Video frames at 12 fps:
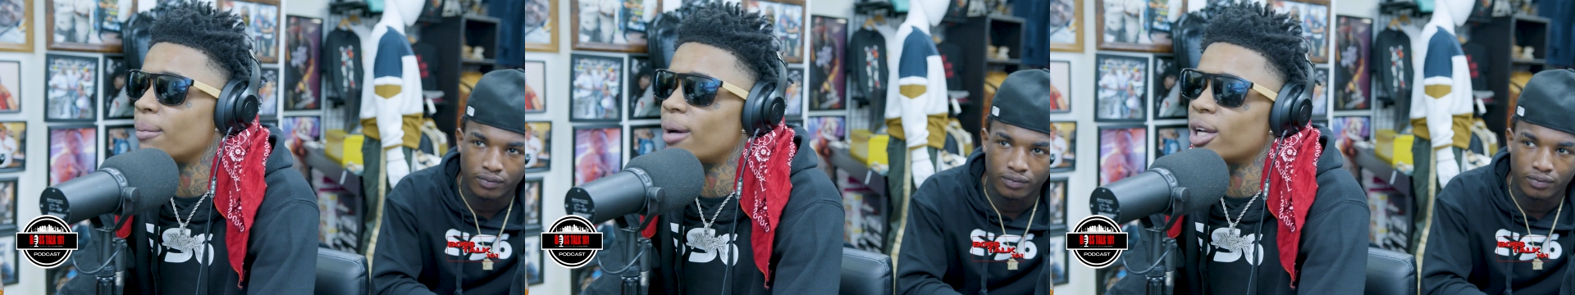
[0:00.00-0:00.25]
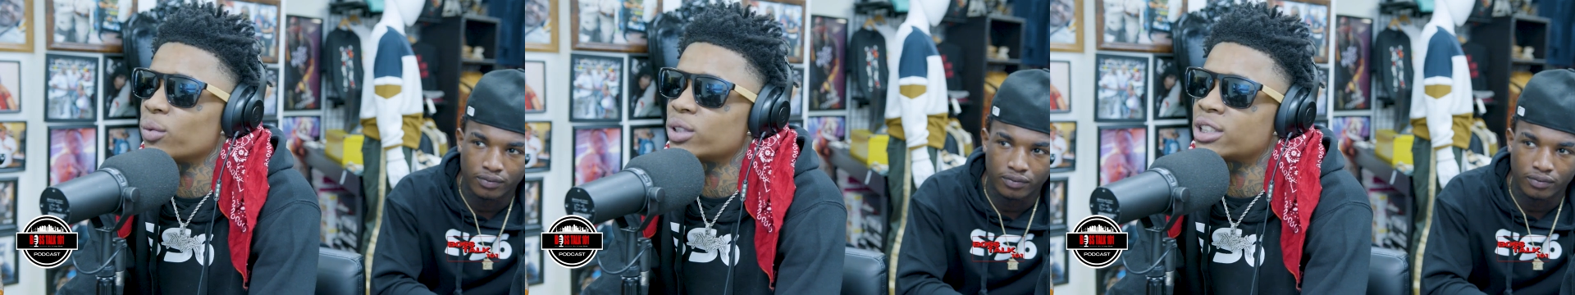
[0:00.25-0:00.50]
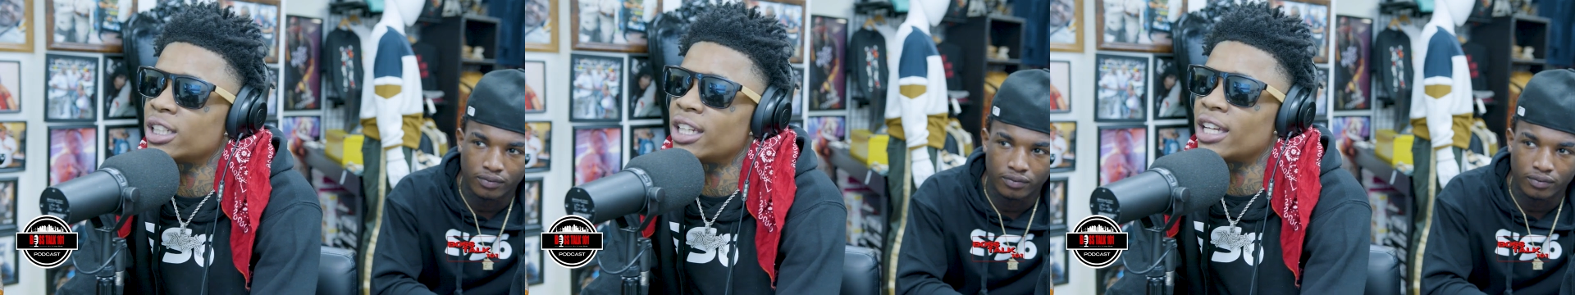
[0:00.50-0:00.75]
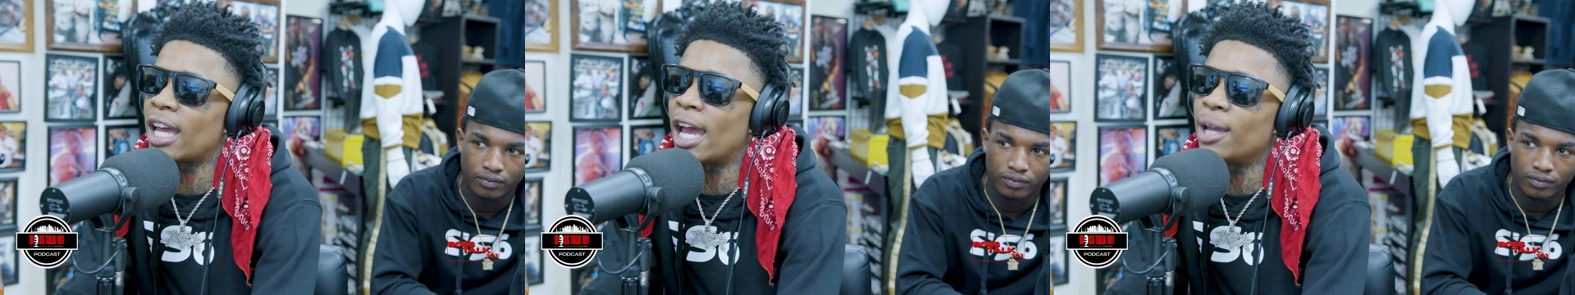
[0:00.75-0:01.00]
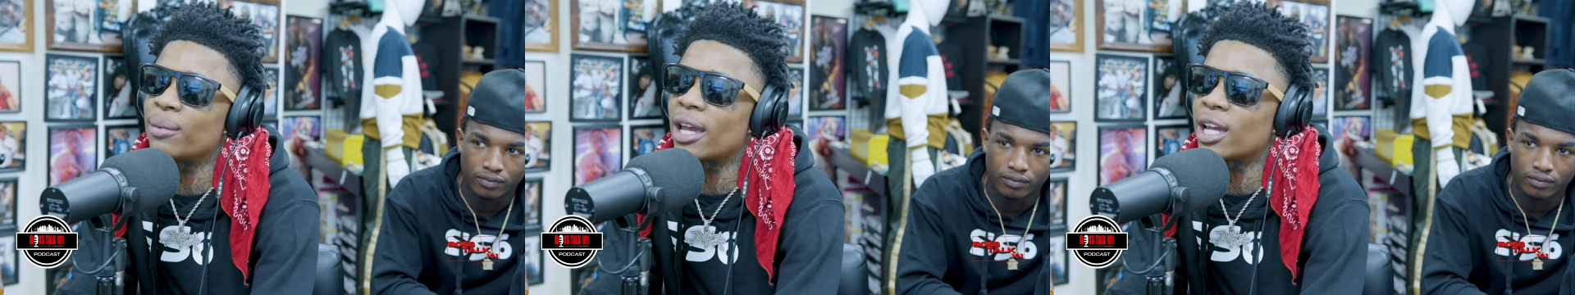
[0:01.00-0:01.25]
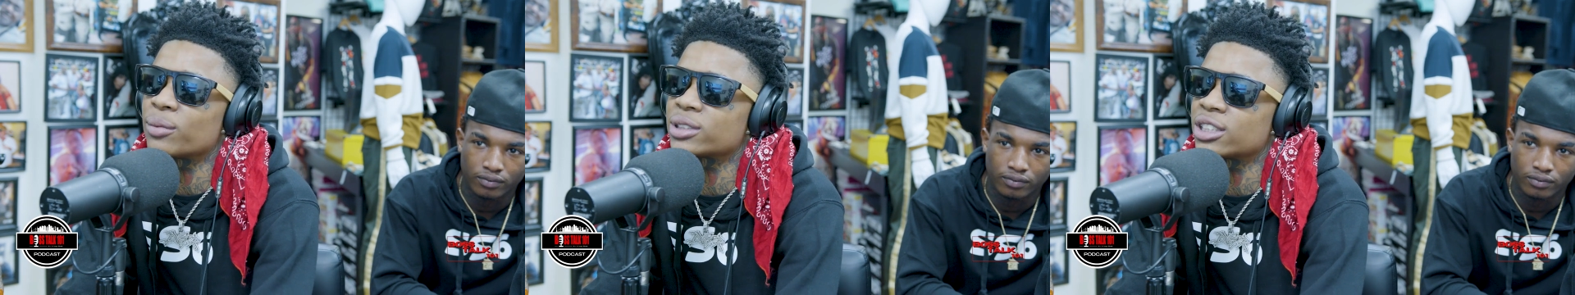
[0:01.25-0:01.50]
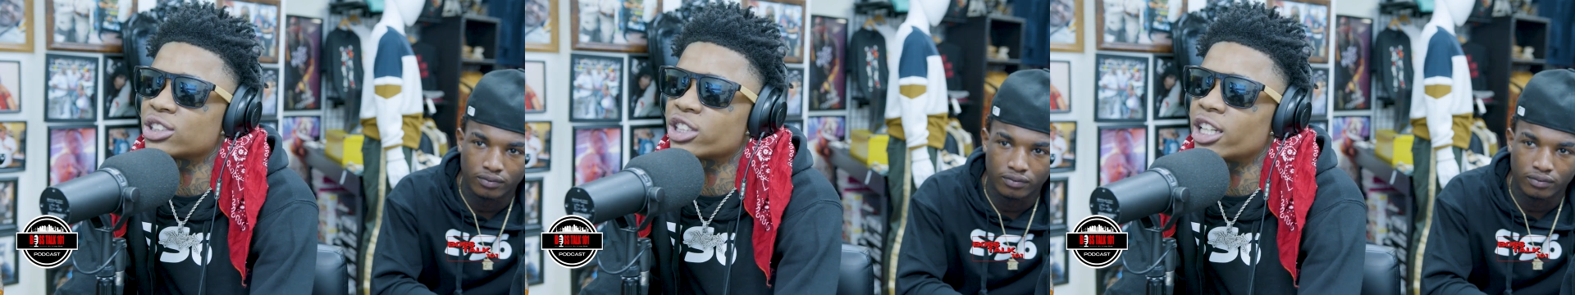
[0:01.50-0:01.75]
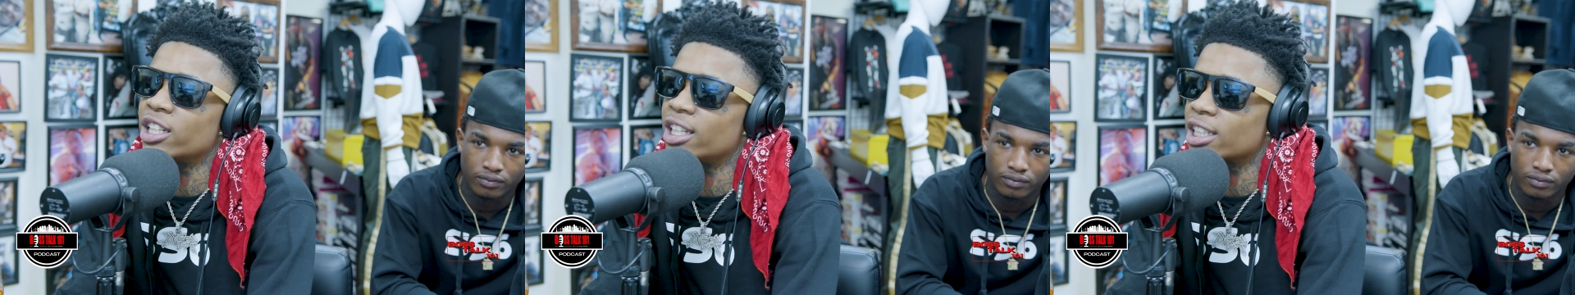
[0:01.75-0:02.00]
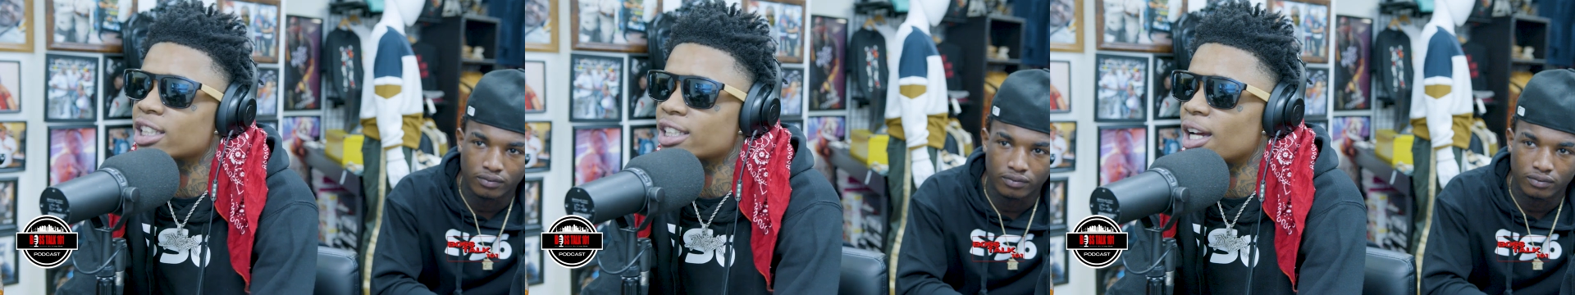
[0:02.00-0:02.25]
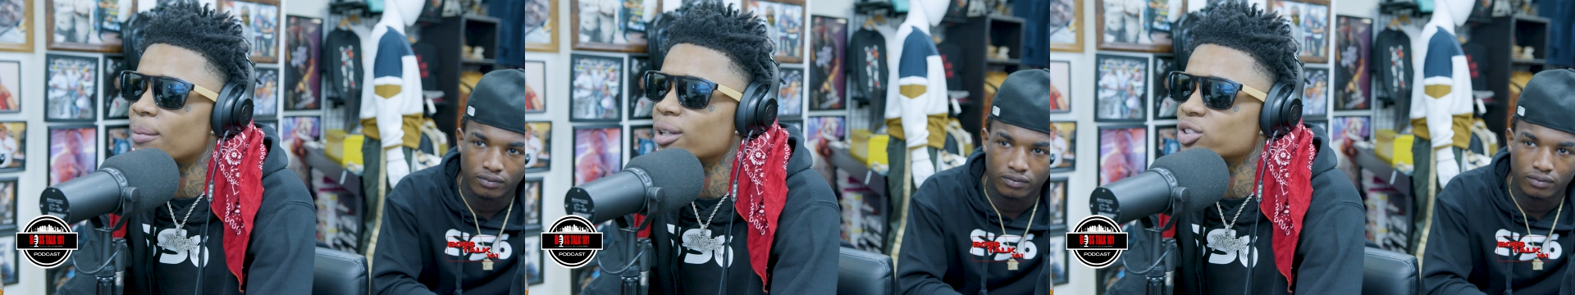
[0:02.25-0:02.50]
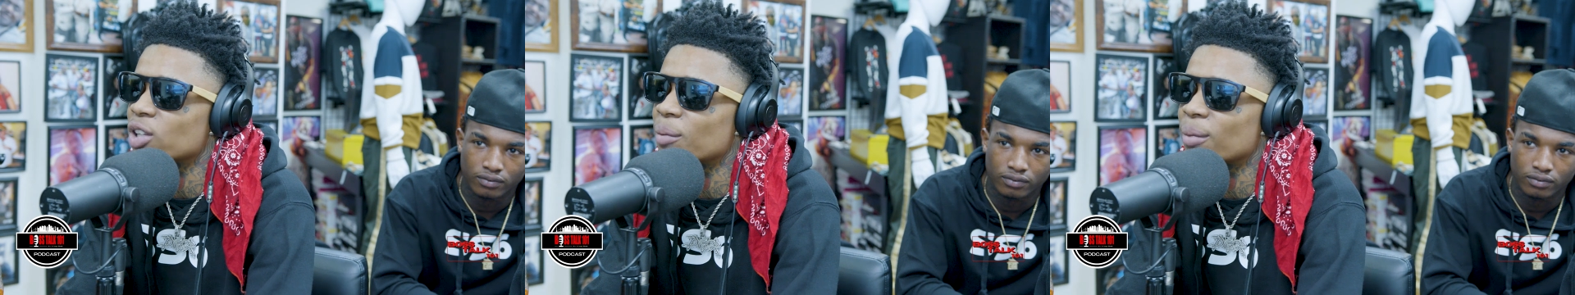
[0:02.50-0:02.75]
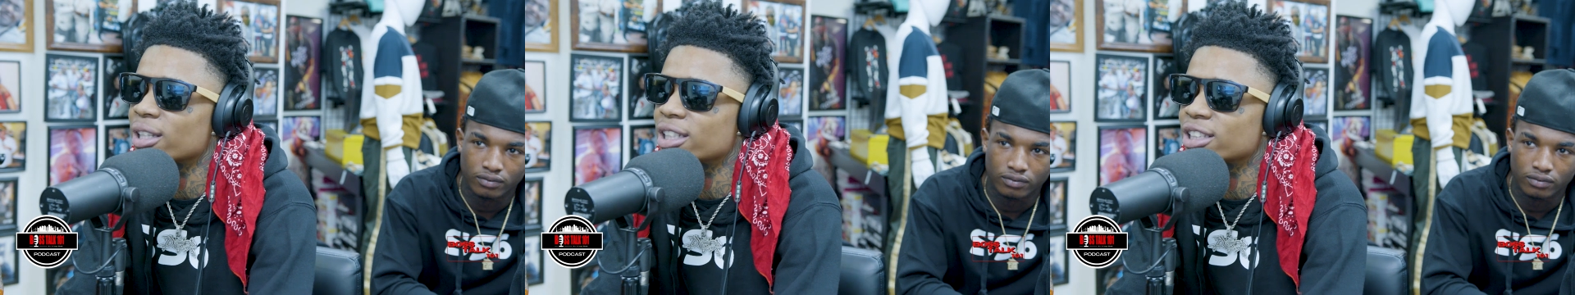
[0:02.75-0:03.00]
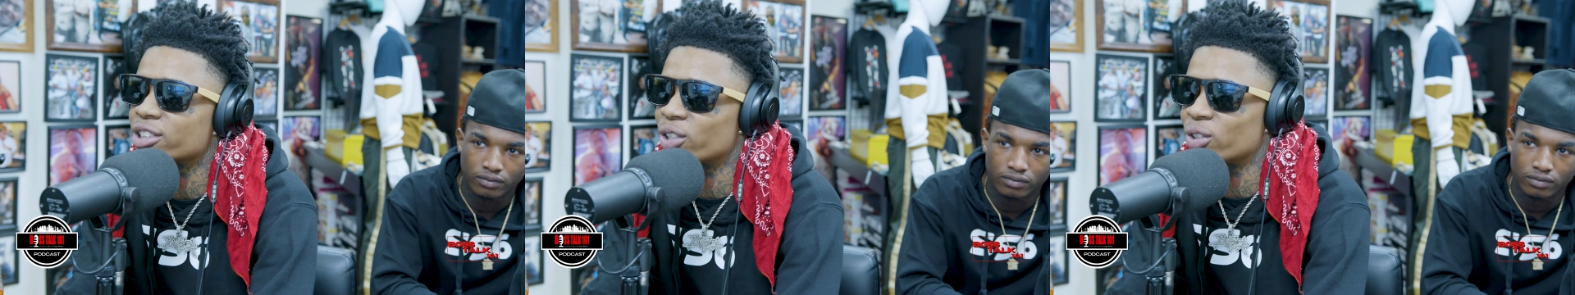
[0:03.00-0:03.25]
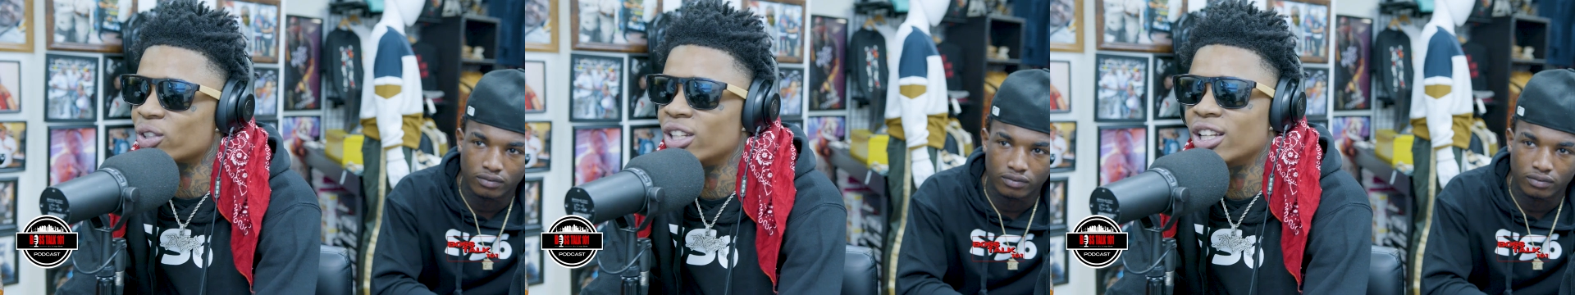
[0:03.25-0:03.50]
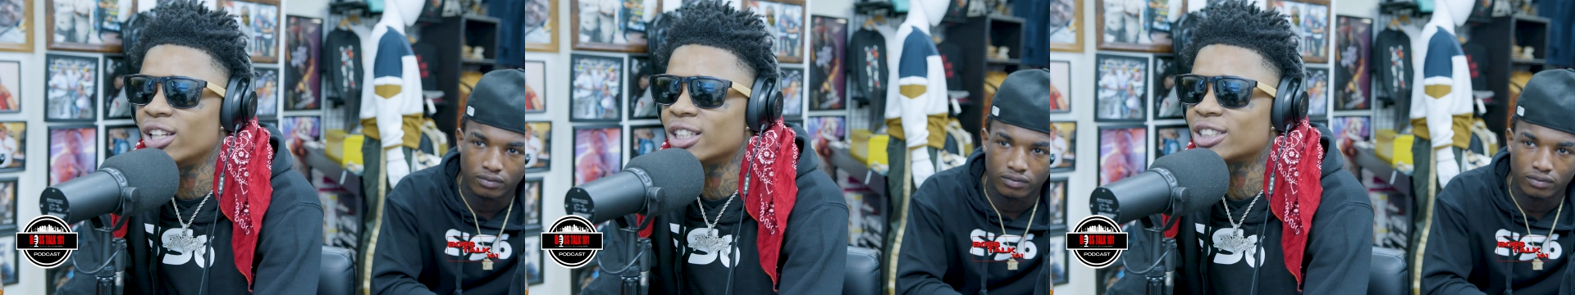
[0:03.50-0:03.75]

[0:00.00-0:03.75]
Speaker 1: everybody was saying Ape Game was in jail at the time I dropped my diss on.